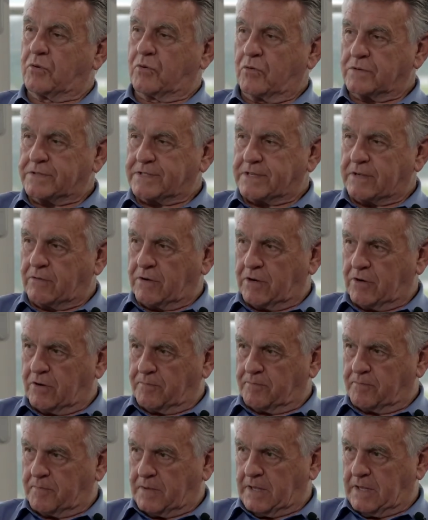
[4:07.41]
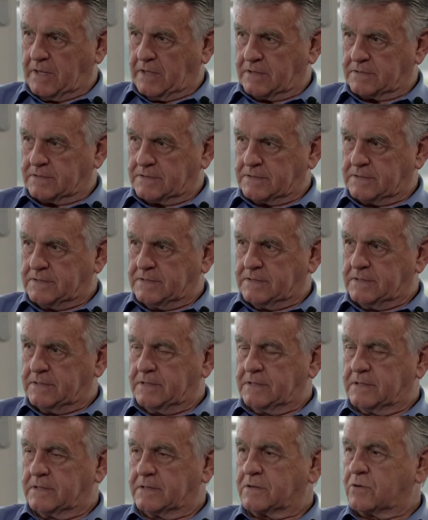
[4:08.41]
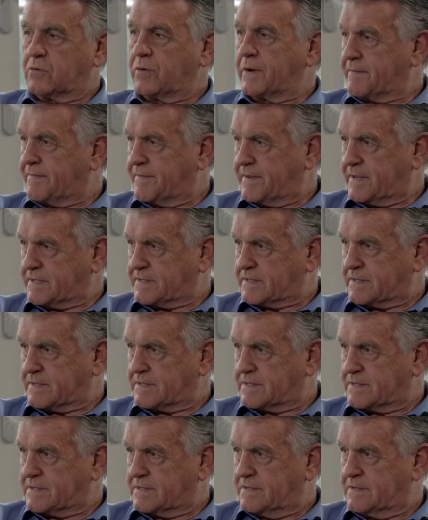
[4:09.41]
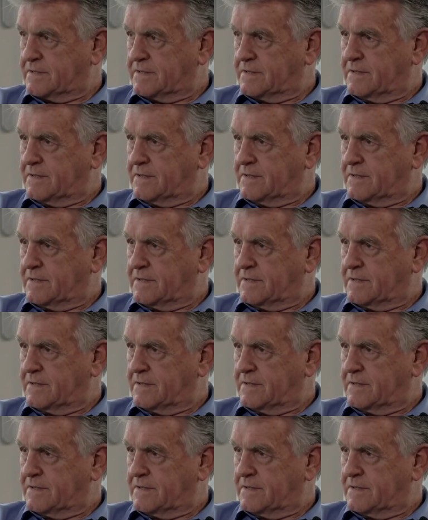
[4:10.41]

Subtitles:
also helped me in quick fixes.